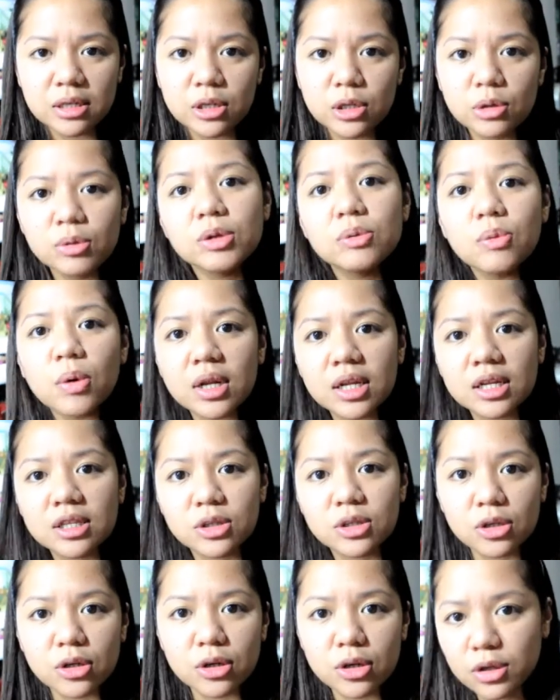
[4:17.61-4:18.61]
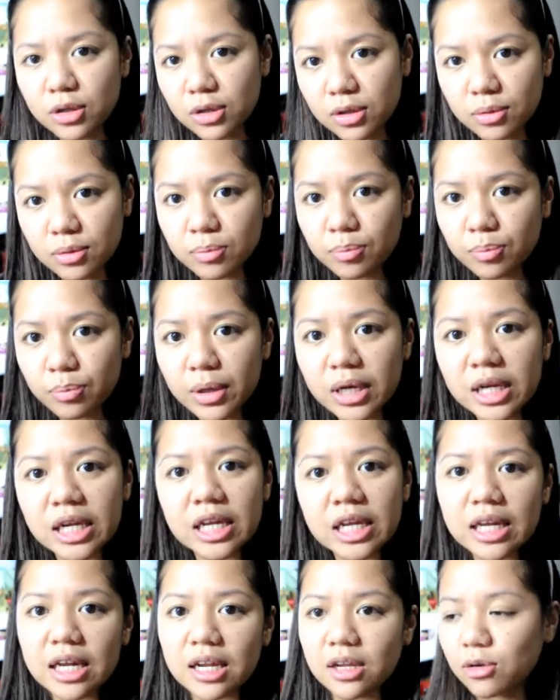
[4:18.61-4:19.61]
you would want it to look
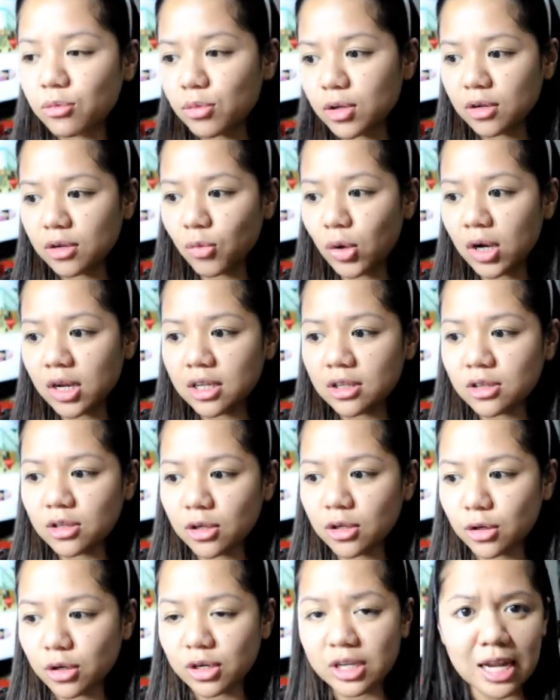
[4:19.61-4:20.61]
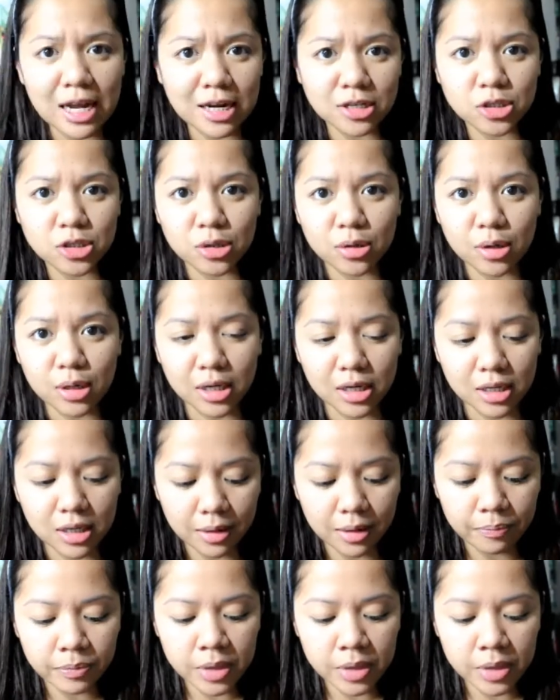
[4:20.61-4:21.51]
pretty and you would want it to look natural.